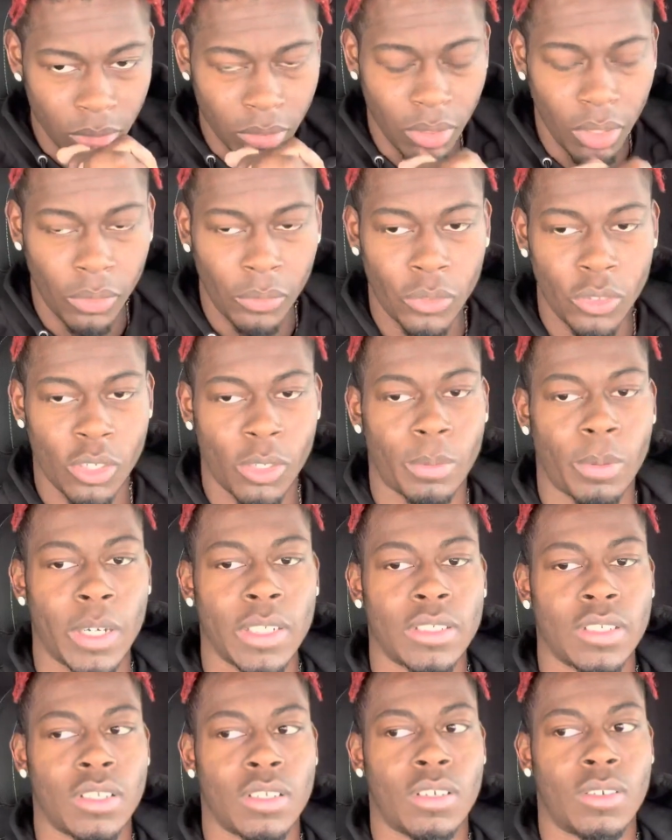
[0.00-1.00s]
Fuel
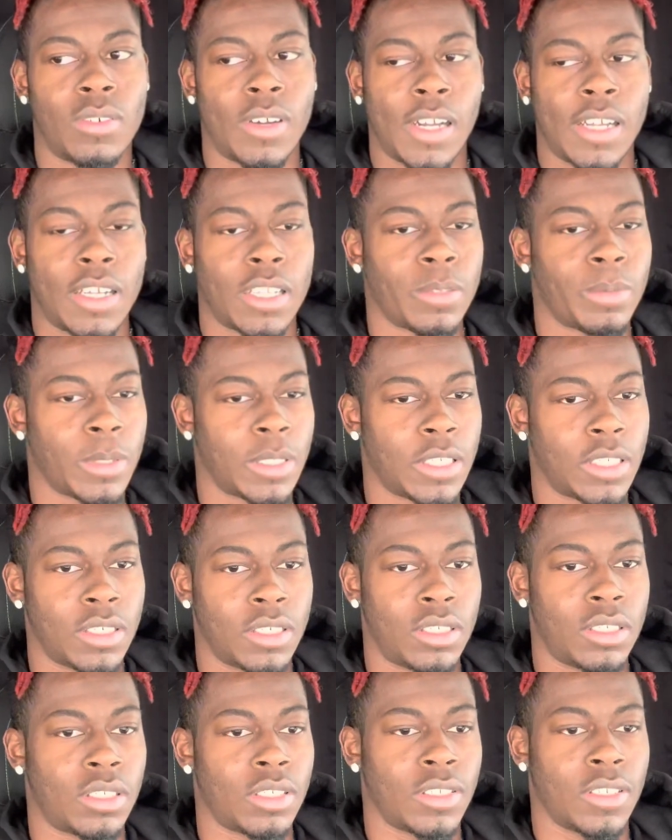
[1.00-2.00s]
prices on the rise
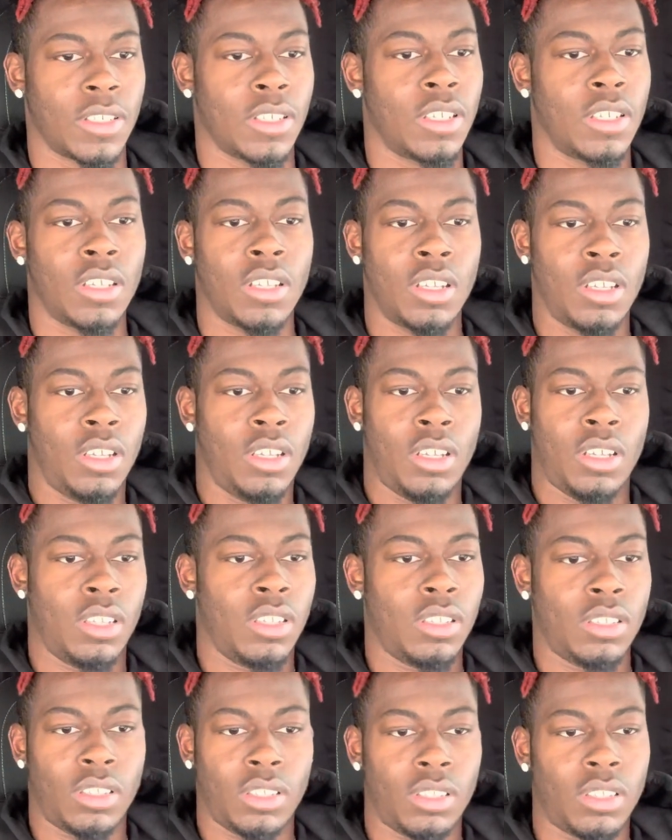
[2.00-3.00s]
because,
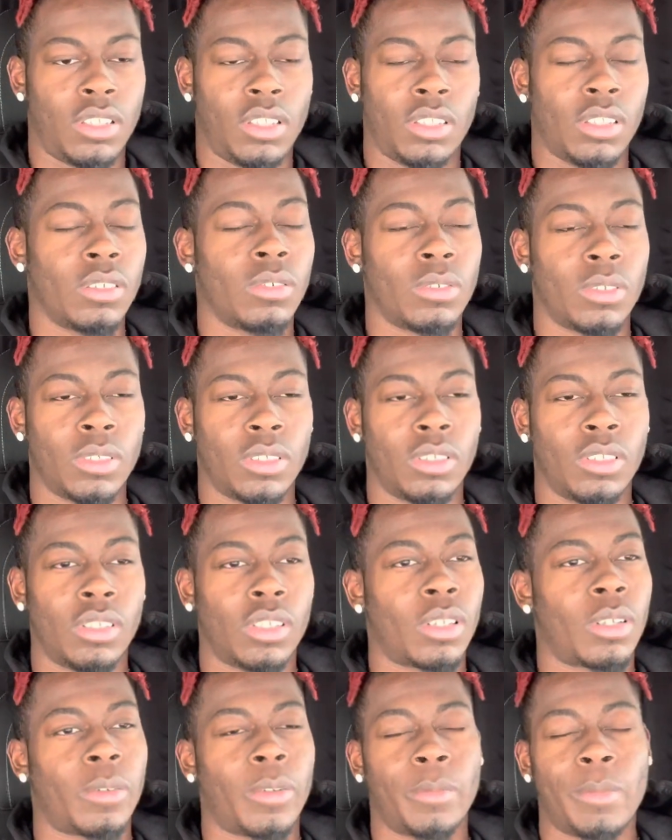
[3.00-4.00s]

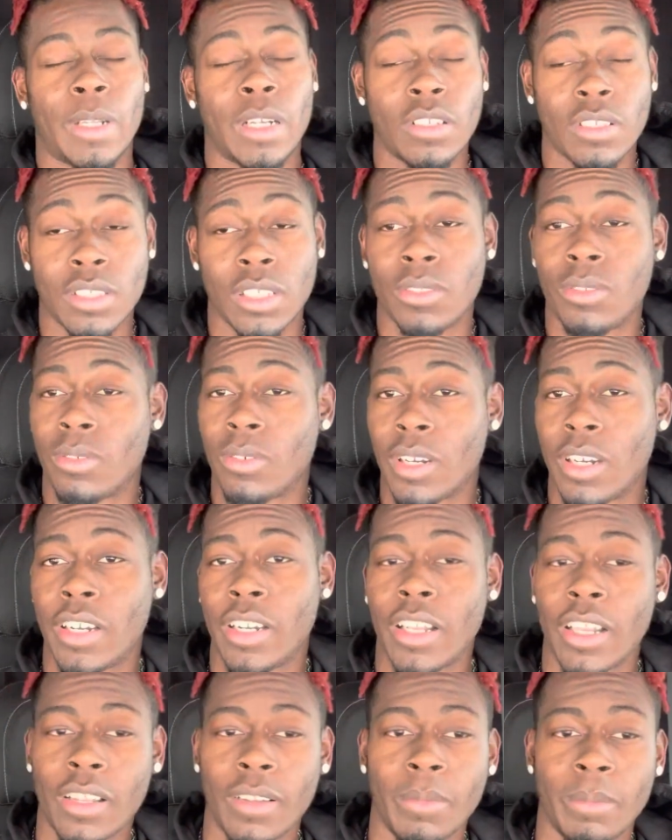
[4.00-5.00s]
I'm not going to say we're running
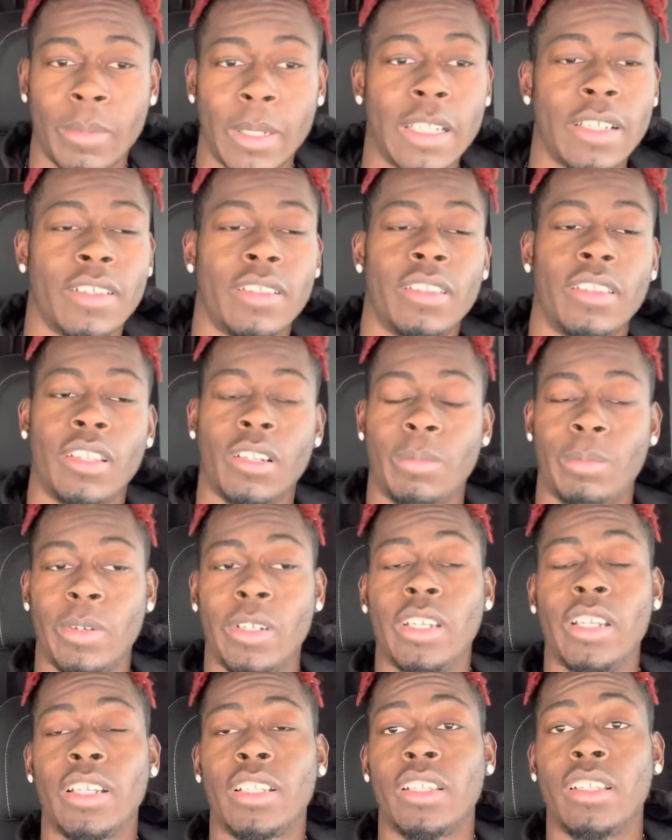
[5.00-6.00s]
out, but they're
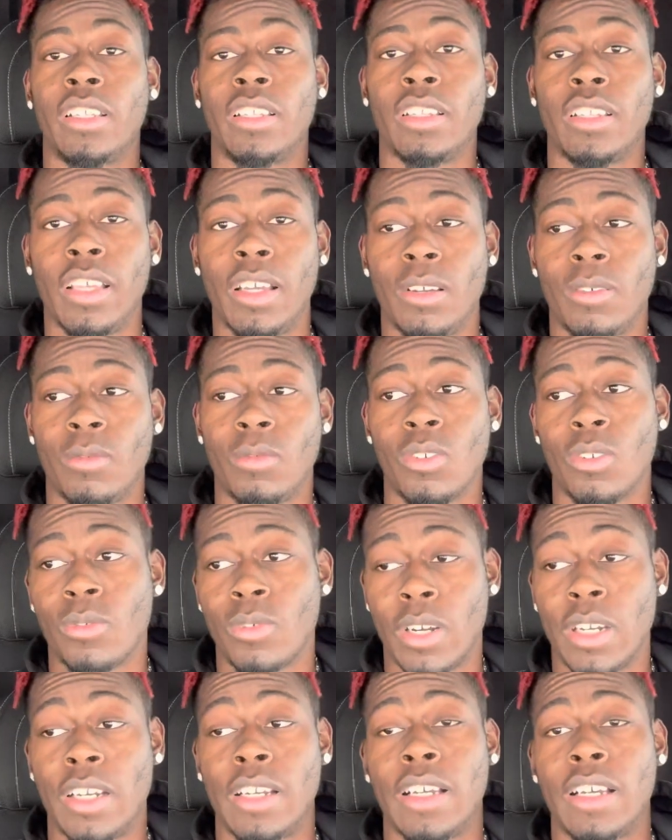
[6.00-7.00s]
predicting that we're
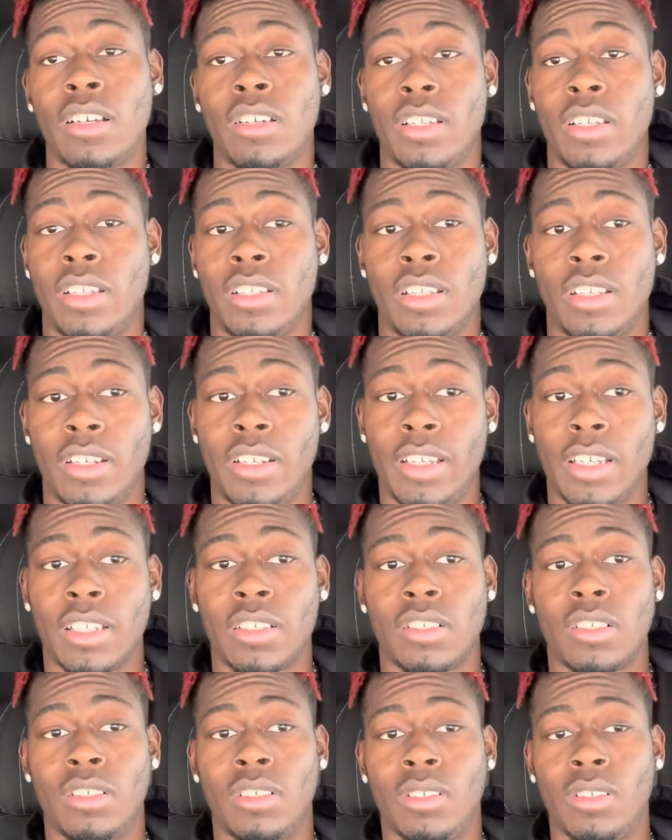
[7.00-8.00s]
running out in the
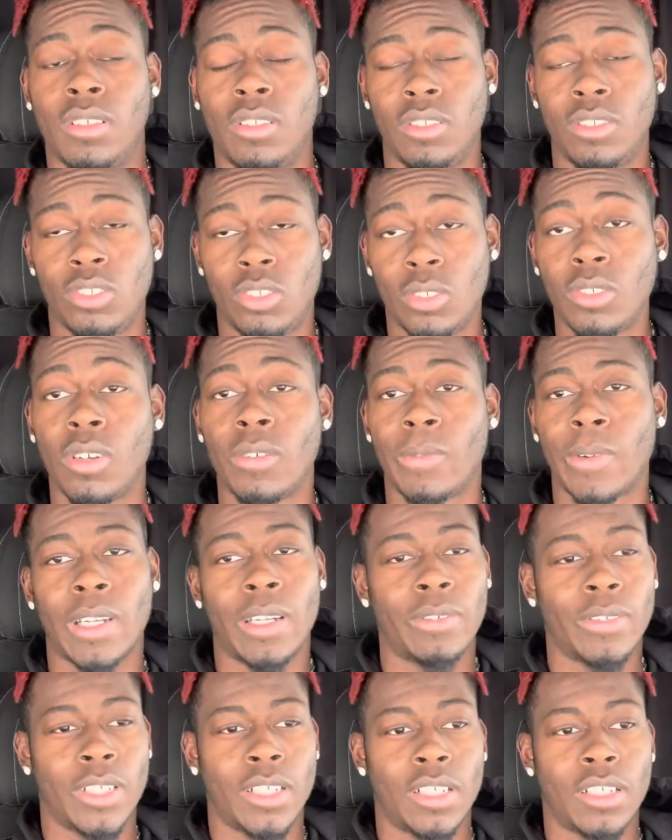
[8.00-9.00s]
next 2 to
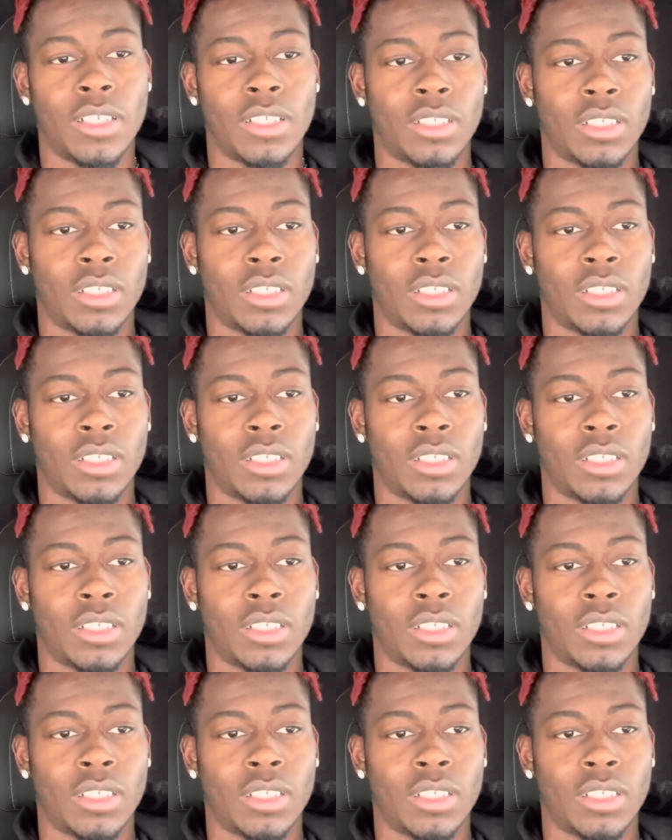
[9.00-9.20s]
5 years.